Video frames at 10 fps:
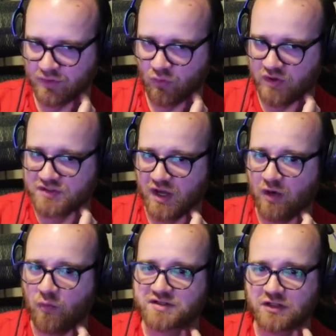What's
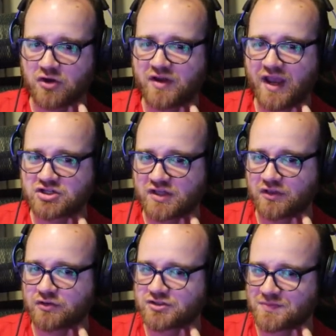a location that
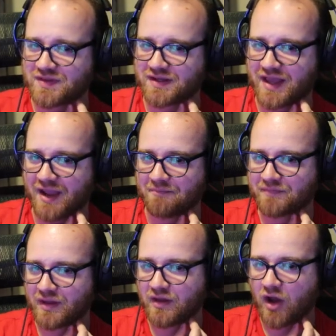loses me the game?
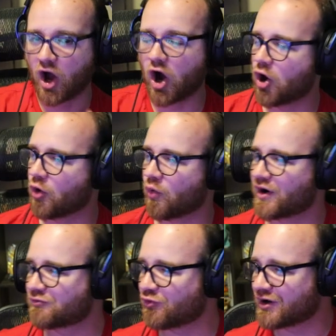Oh,
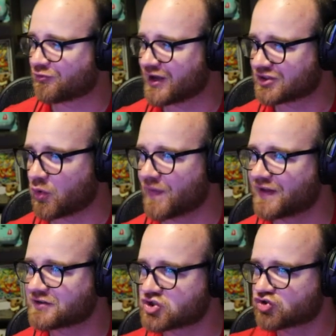what if we hit the one
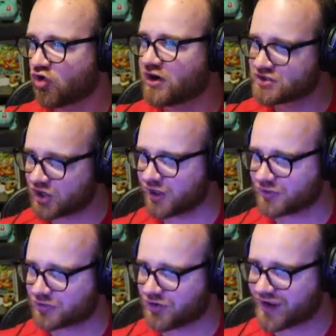that destroys all
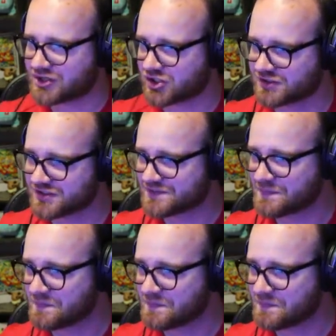other locations?